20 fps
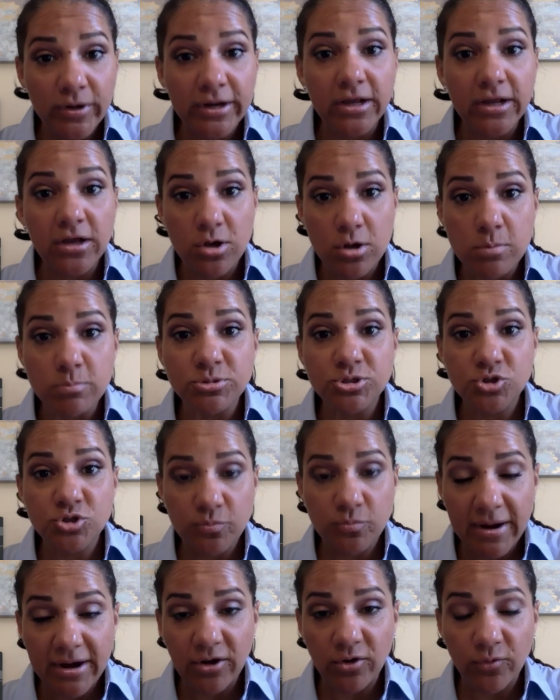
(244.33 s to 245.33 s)
it comes to
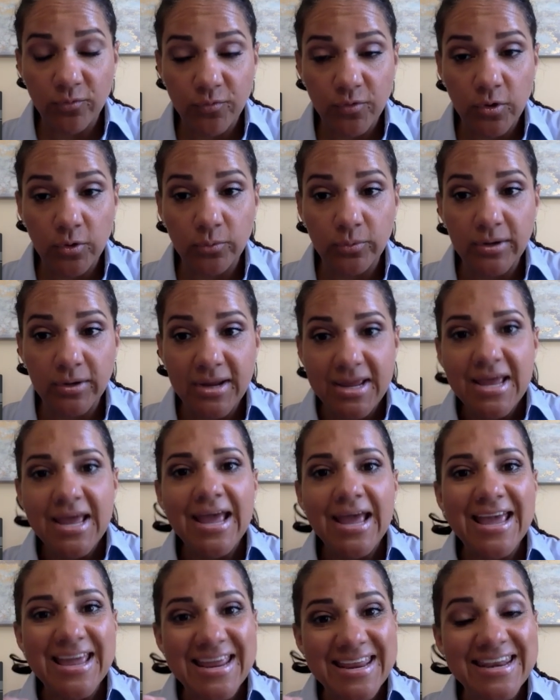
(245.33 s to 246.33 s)
microphone.
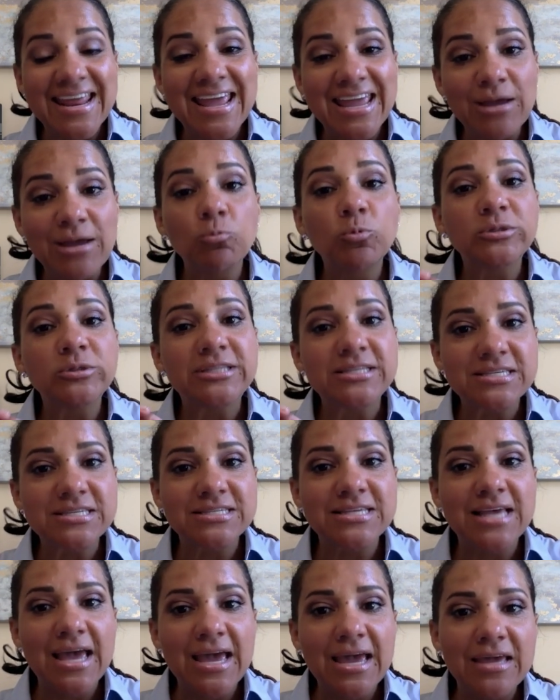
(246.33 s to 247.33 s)
And it would
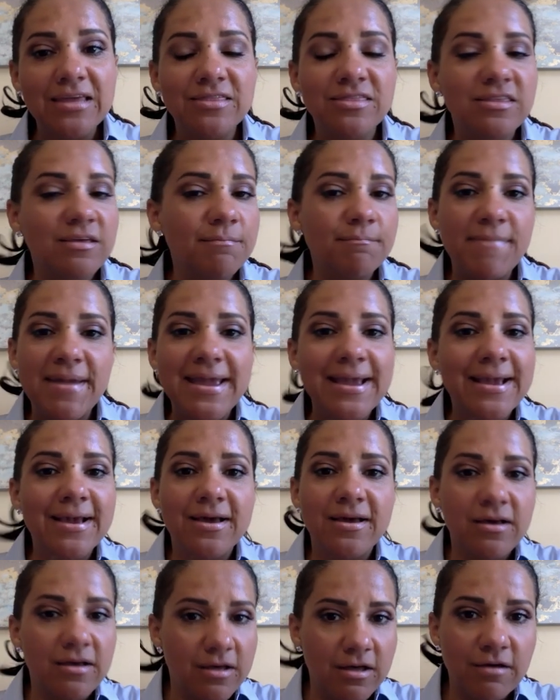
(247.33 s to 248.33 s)
say the
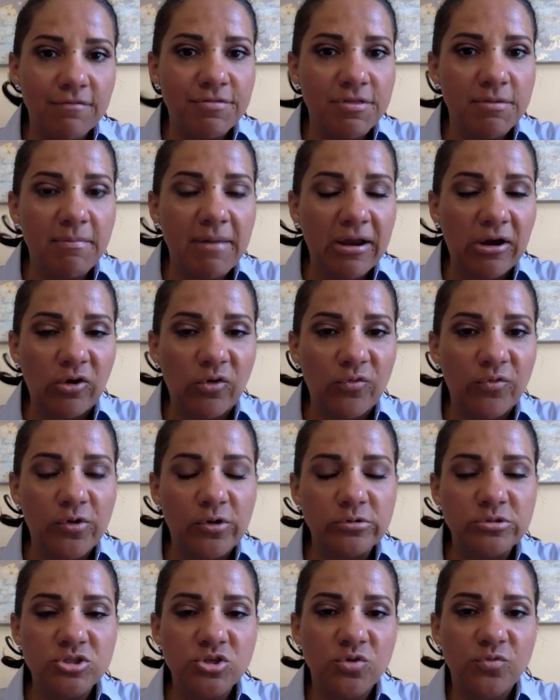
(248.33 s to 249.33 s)
make of the
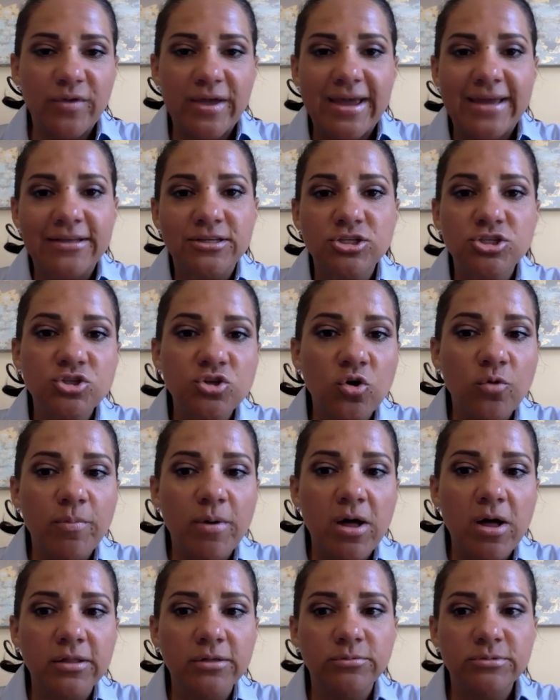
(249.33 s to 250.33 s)
microphone. So if I had a
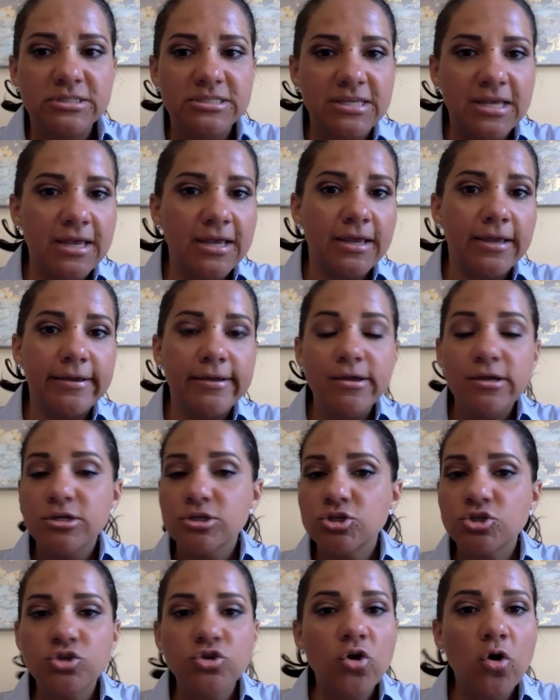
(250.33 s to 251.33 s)
snowball, it would say
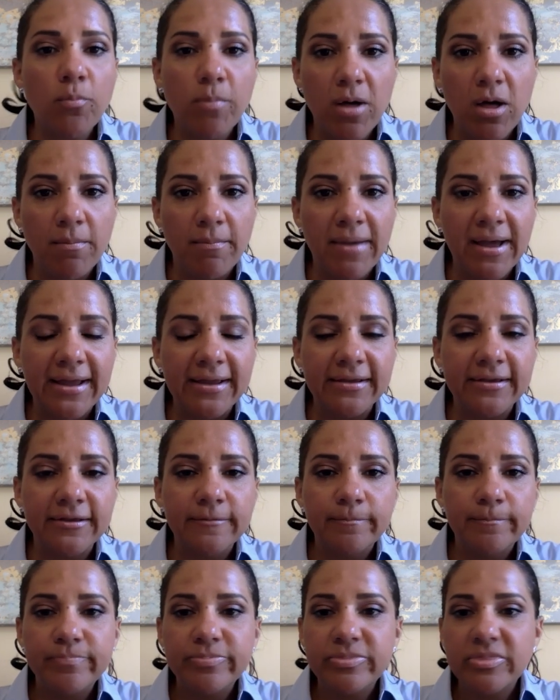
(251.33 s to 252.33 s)
snowball mic.
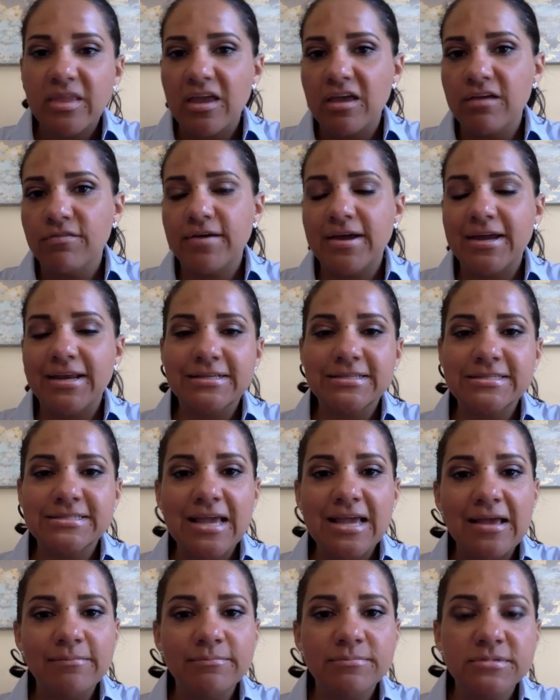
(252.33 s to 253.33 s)
If I had a
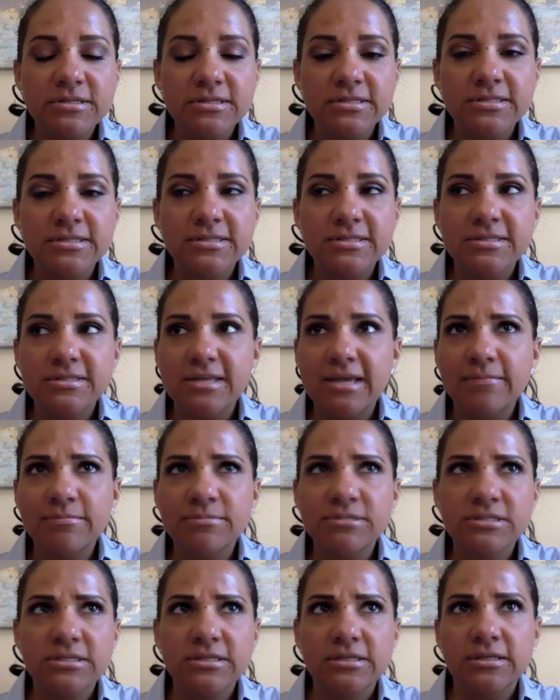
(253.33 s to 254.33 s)

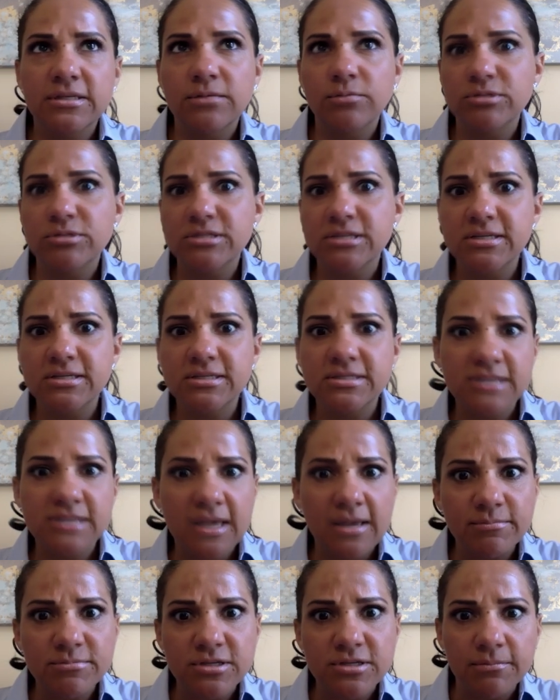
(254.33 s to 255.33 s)
Samsung, it would say
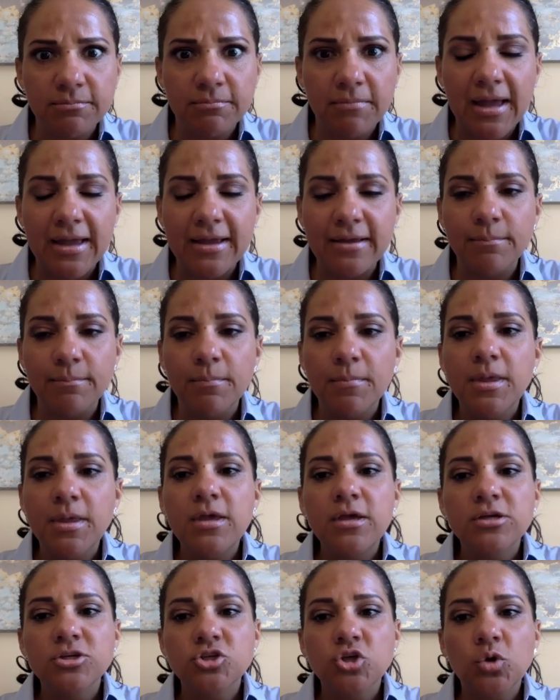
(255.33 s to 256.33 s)
Samsung mic.
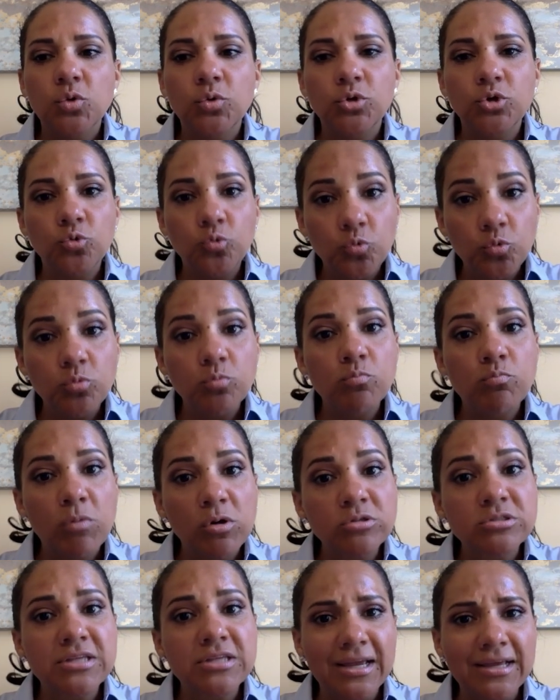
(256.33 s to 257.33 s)
So
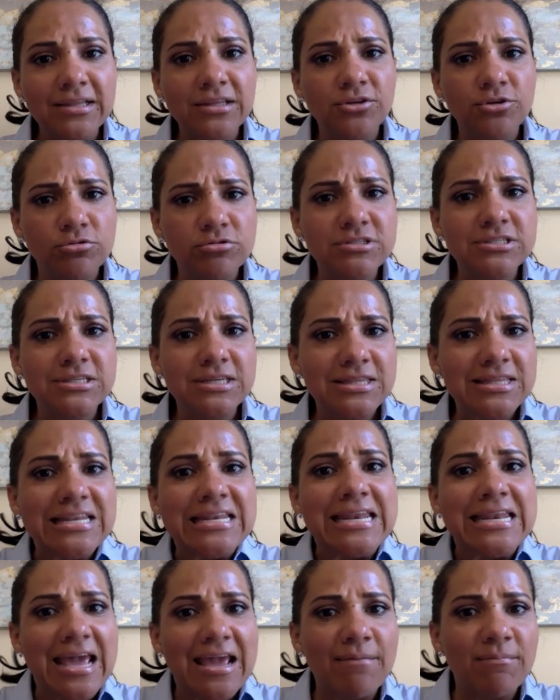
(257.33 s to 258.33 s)
most likely you'd see the
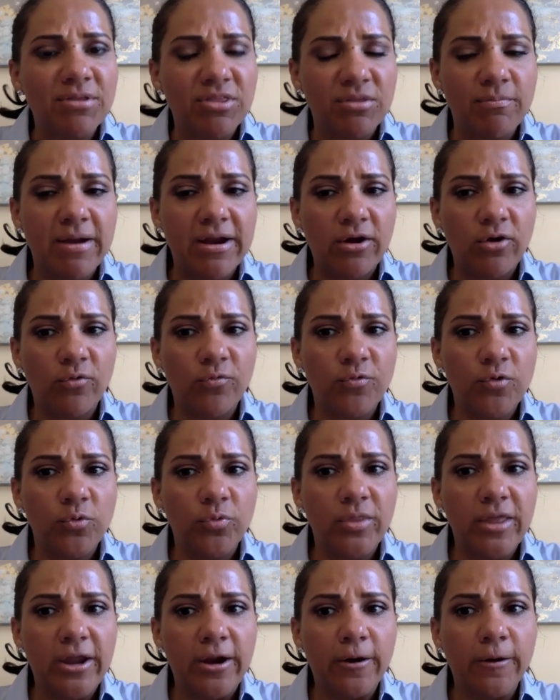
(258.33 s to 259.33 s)
name of the microphone
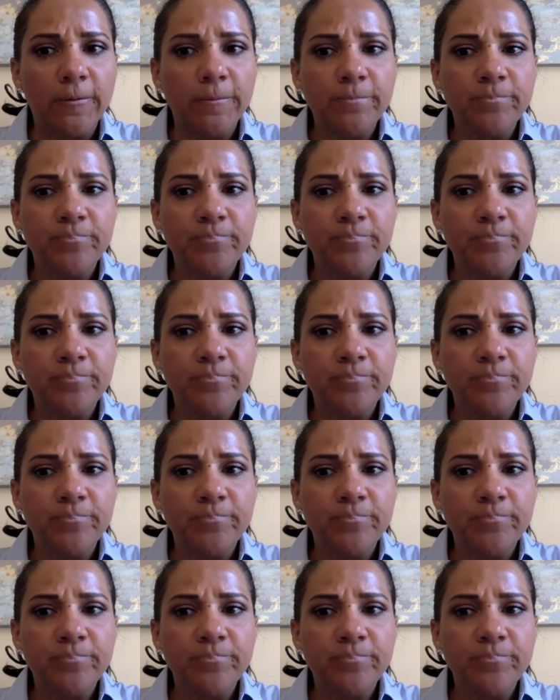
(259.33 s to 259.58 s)
there.